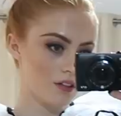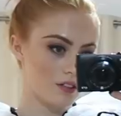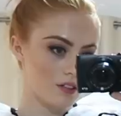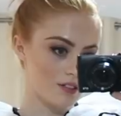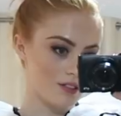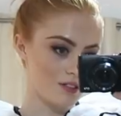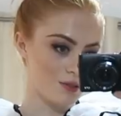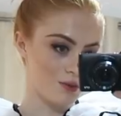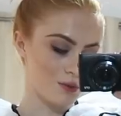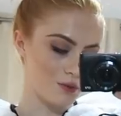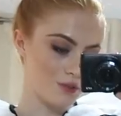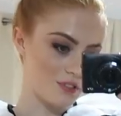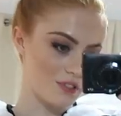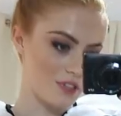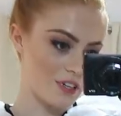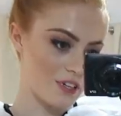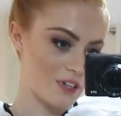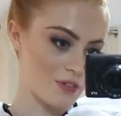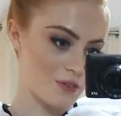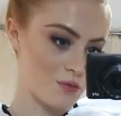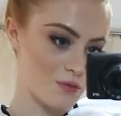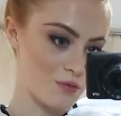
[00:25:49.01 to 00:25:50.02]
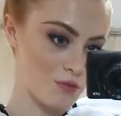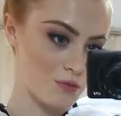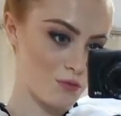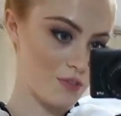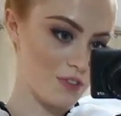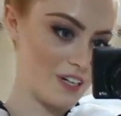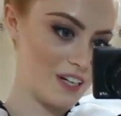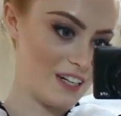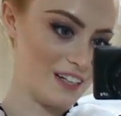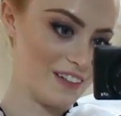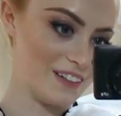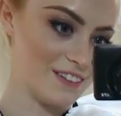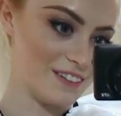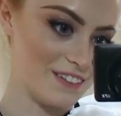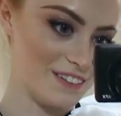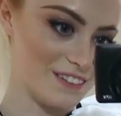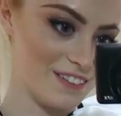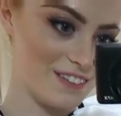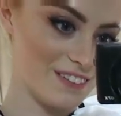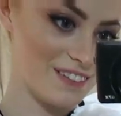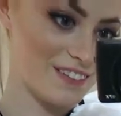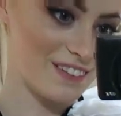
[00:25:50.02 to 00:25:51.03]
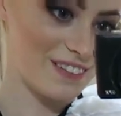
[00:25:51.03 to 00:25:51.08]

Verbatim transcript: This is also really cool.